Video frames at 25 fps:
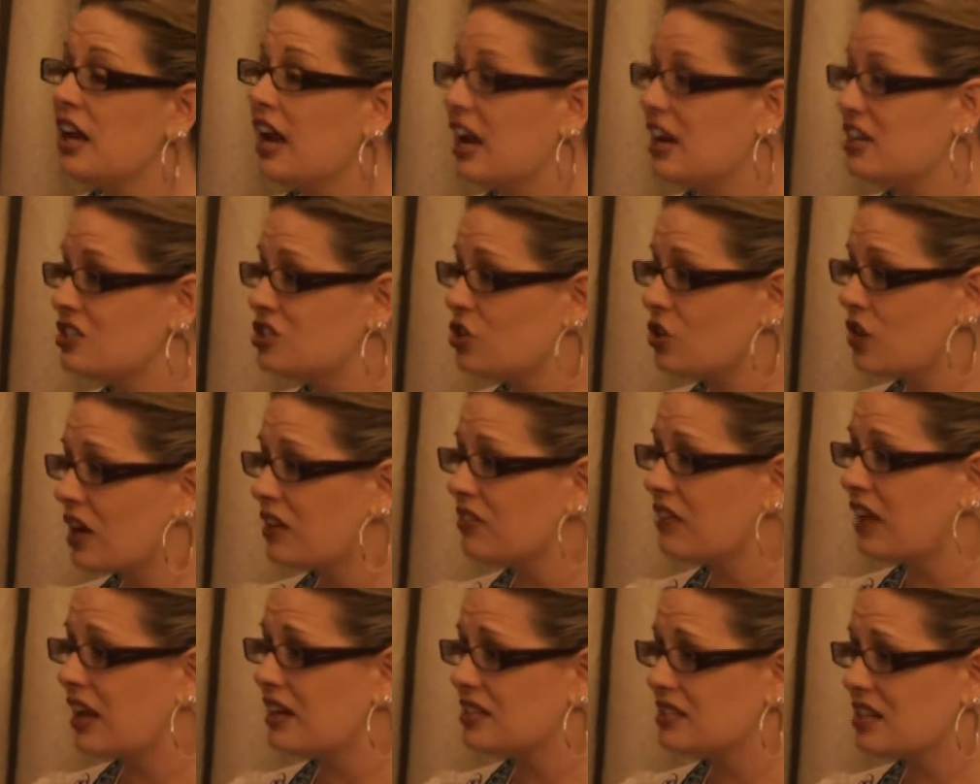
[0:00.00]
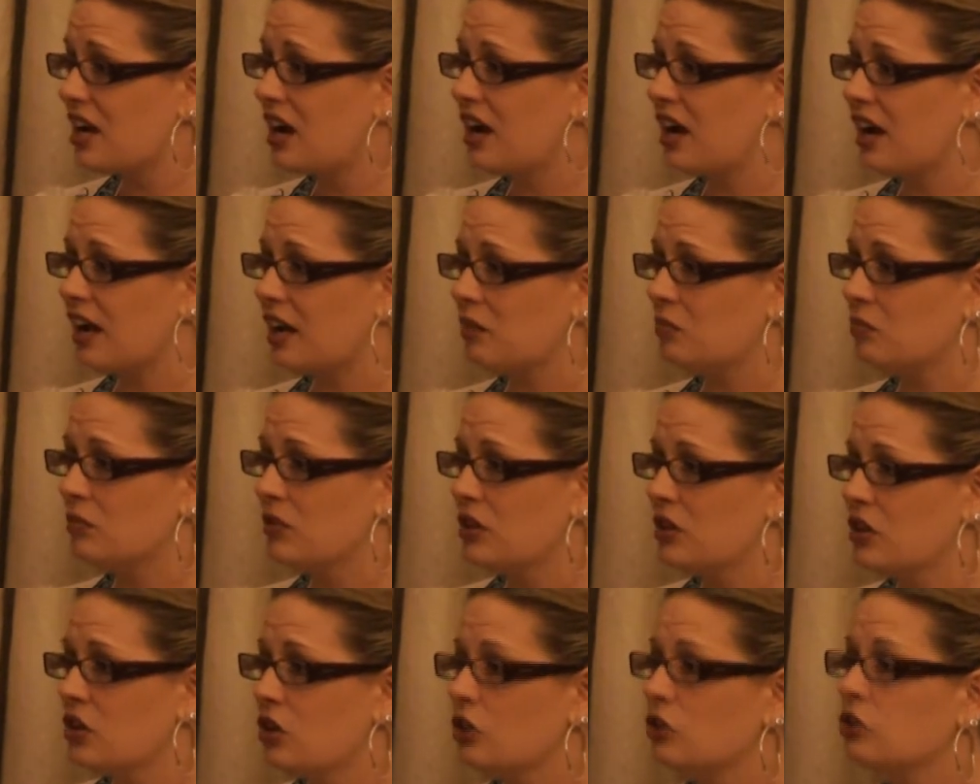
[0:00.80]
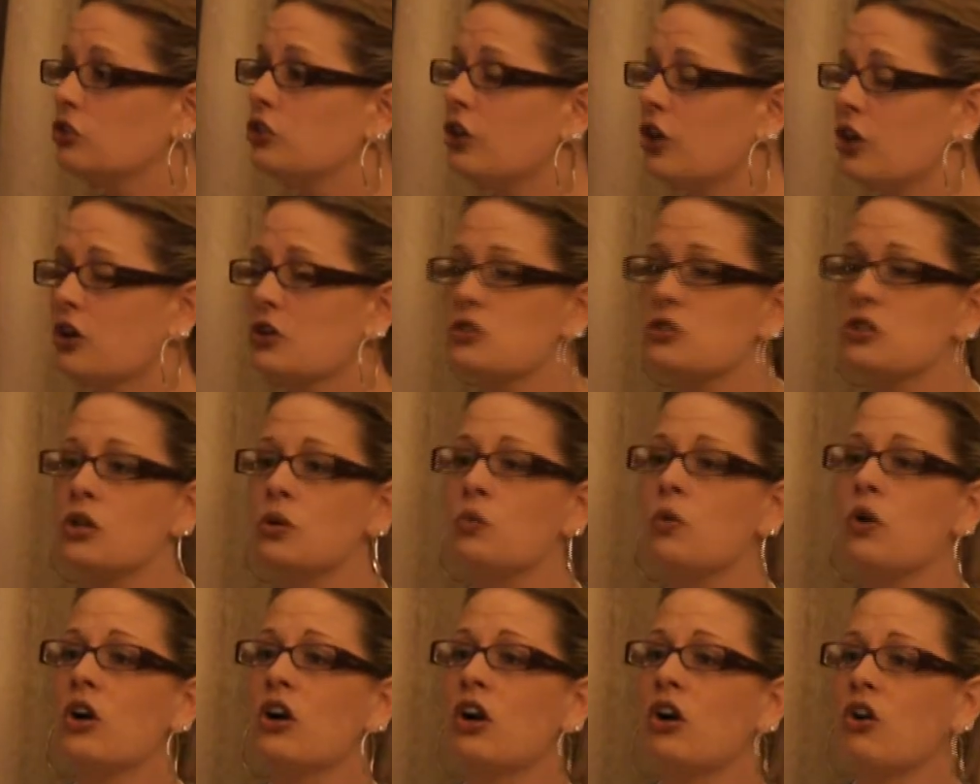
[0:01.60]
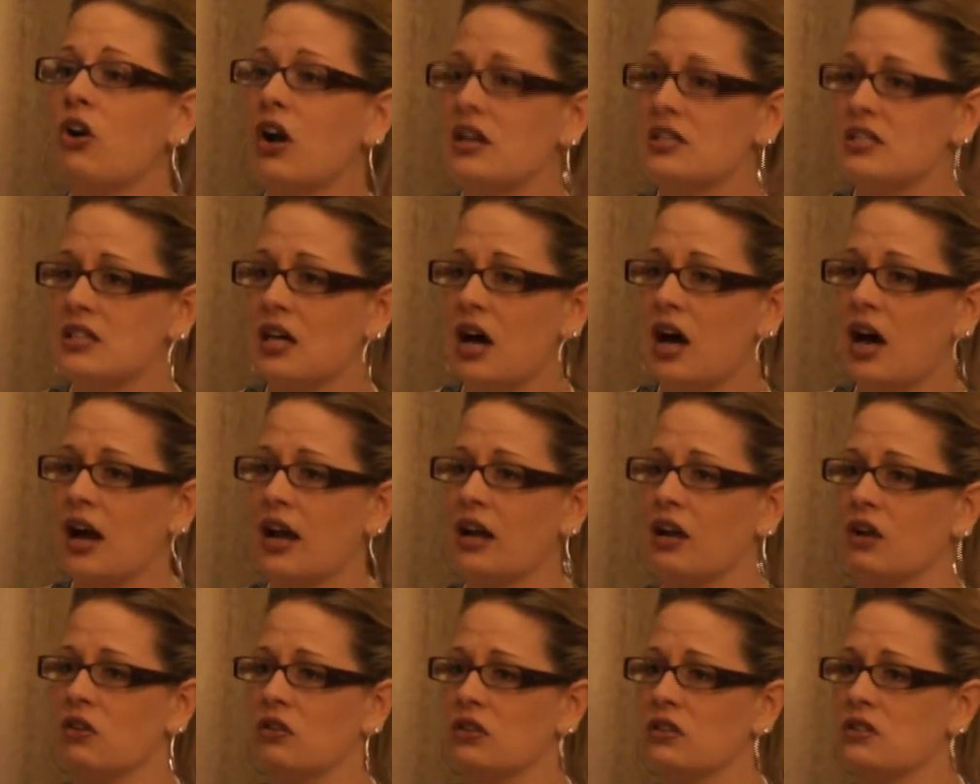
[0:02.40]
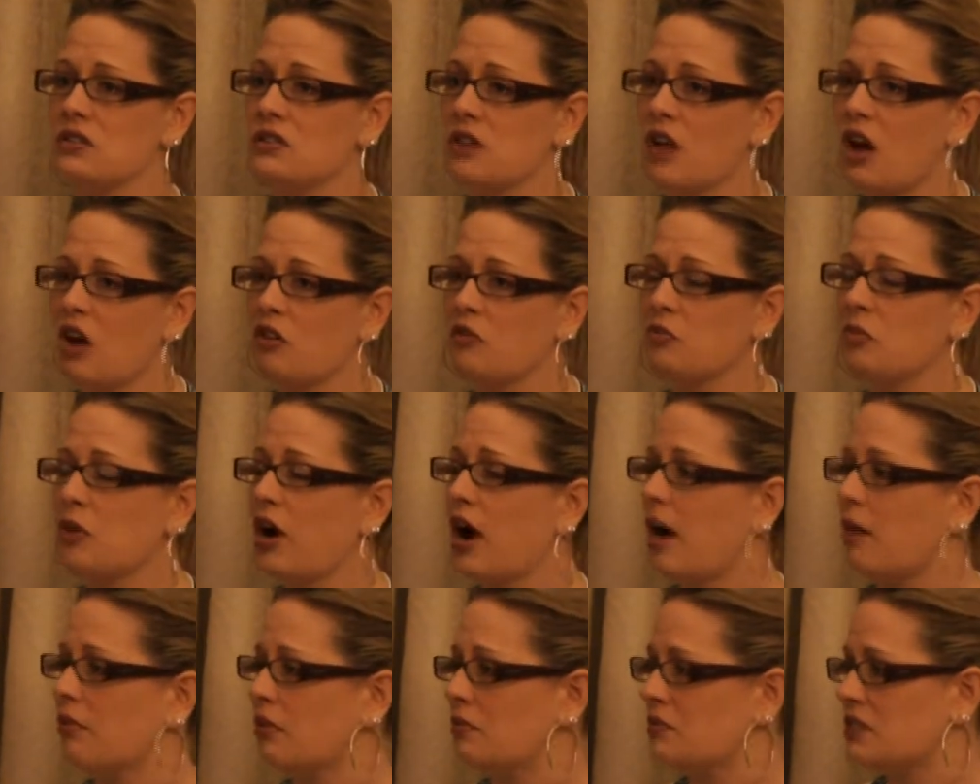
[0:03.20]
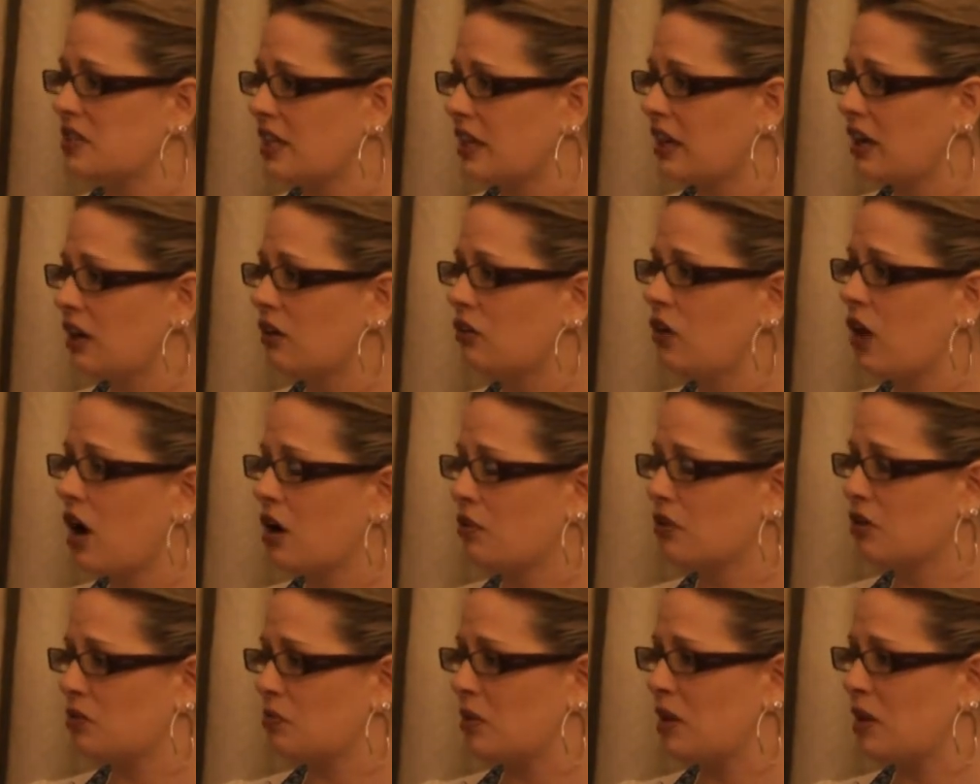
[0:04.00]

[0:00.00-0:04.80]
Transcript: and during that time, learned to work across the aisle and solve problems and get along with